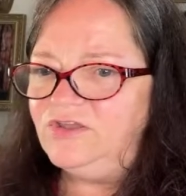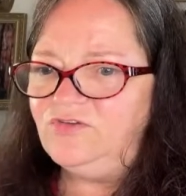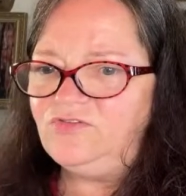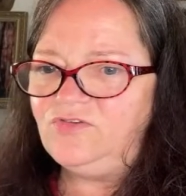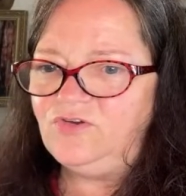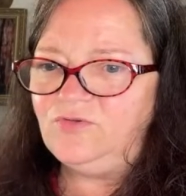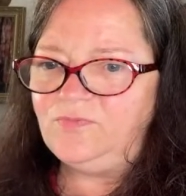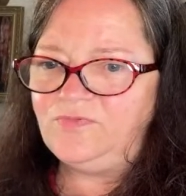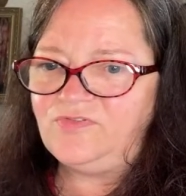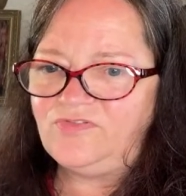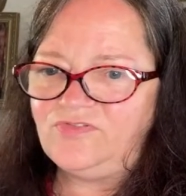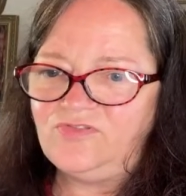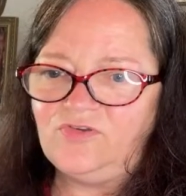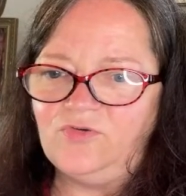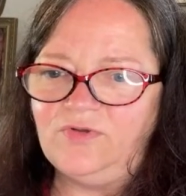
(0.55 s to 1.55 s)

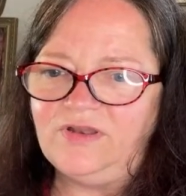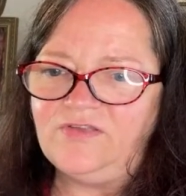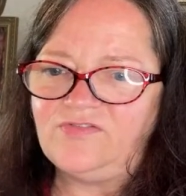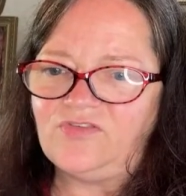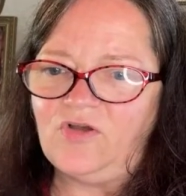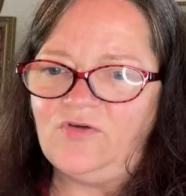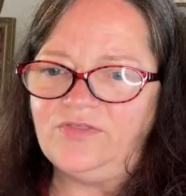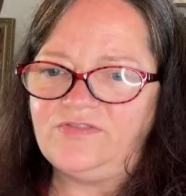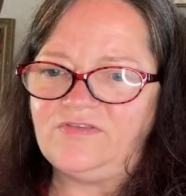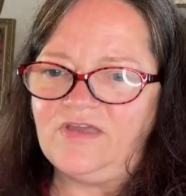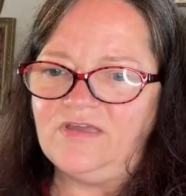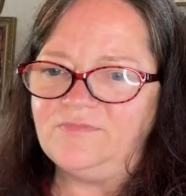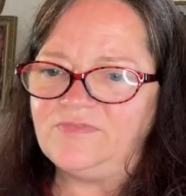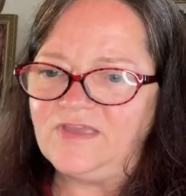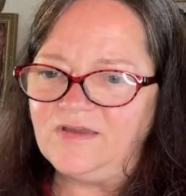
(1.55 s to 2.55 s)
YouTube's doing this all the
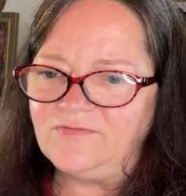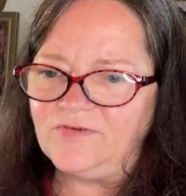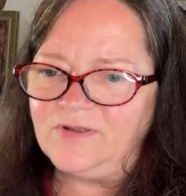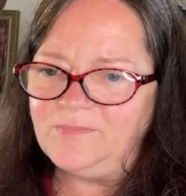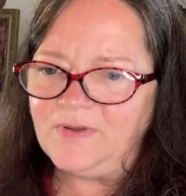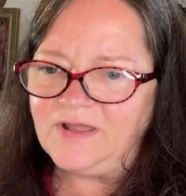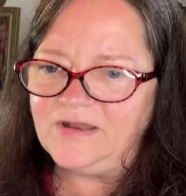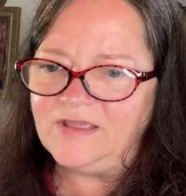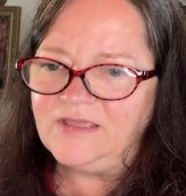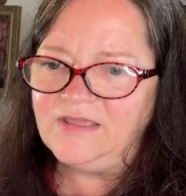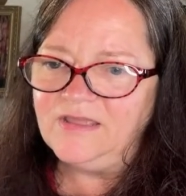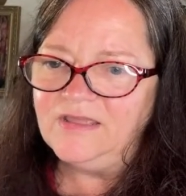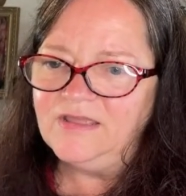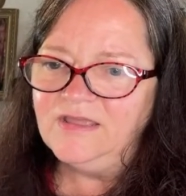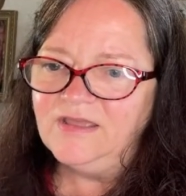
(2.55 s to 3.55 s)
time to everybody.
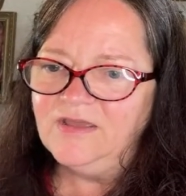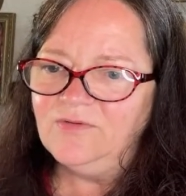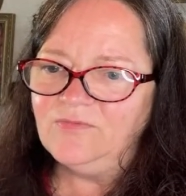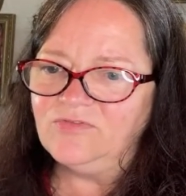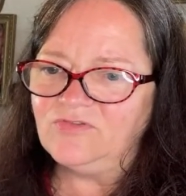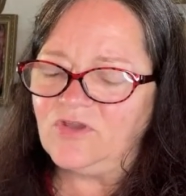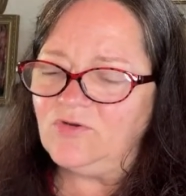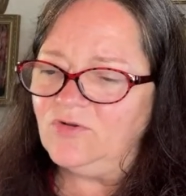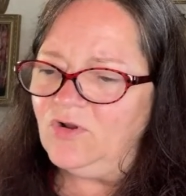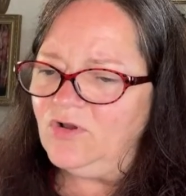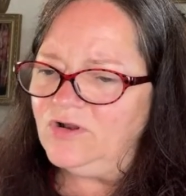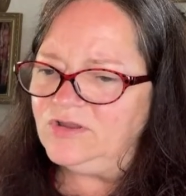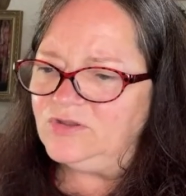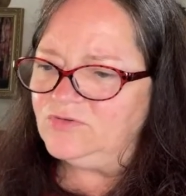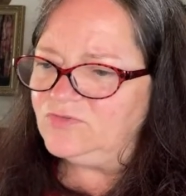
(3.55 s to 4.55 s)
What's going
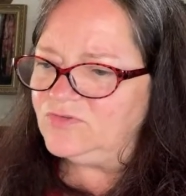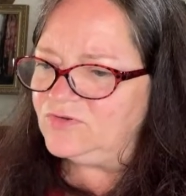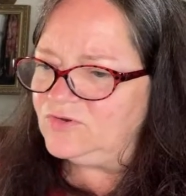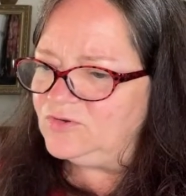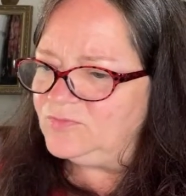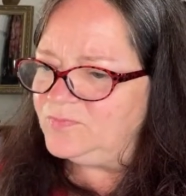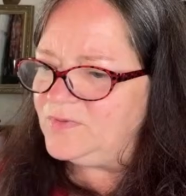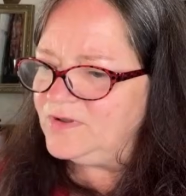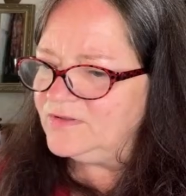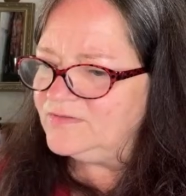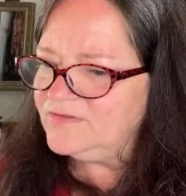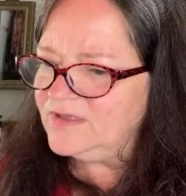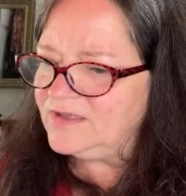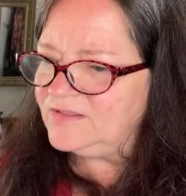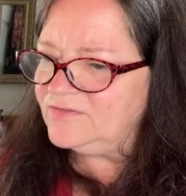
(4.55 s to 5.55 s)
on, YouTube?
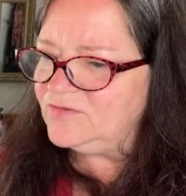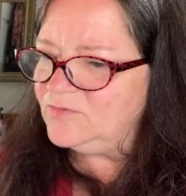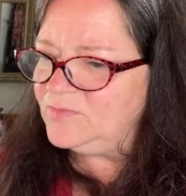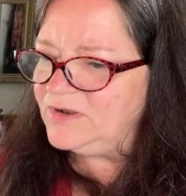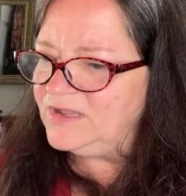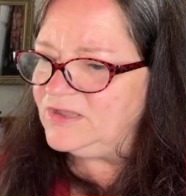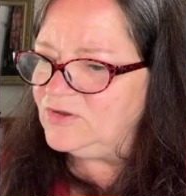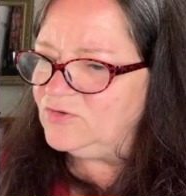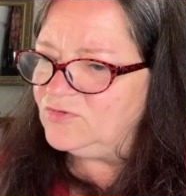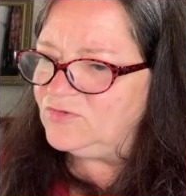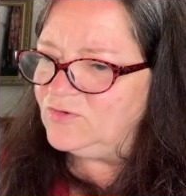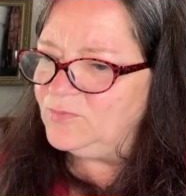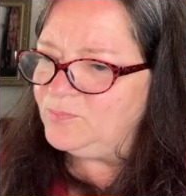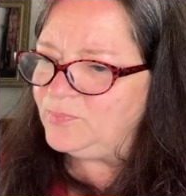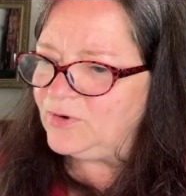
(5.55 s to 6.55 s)
Taking too many
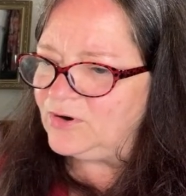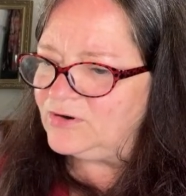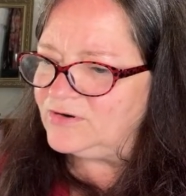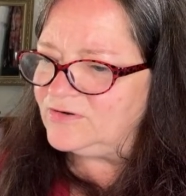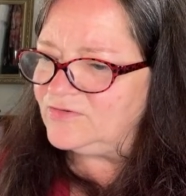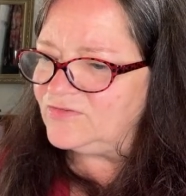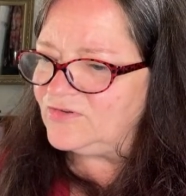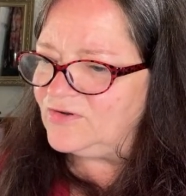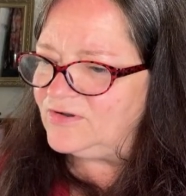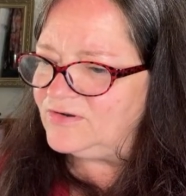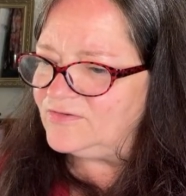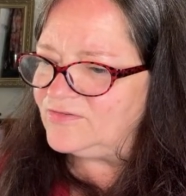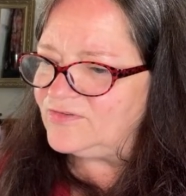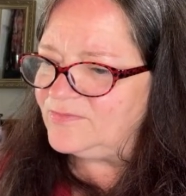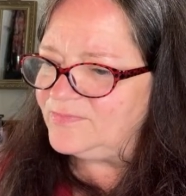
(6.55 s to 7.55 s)
YouTube partners on
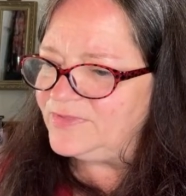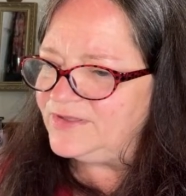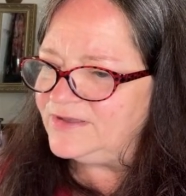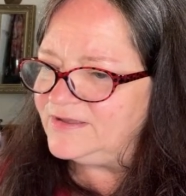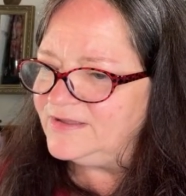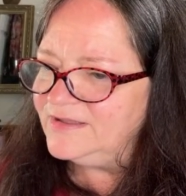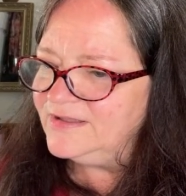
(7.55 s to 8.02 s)
or something?